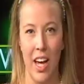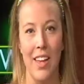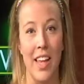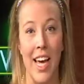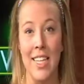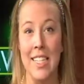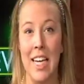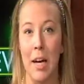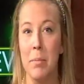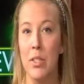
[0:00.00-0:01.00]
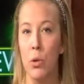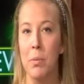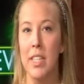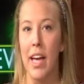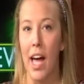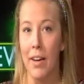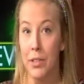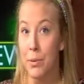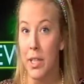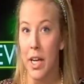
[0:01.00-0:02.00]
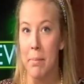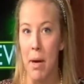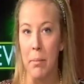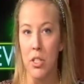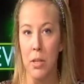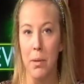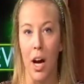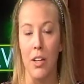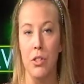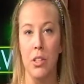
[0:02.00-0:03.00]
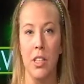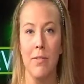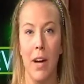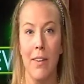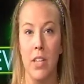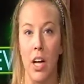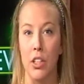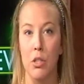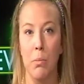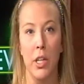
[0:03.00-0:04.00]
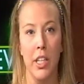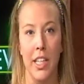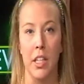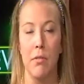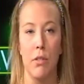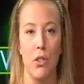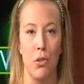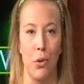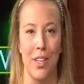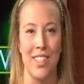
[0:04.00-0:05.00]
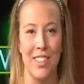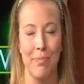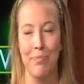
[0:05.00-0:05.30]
The ACM is open to everyone and membership costs $35 per year for students.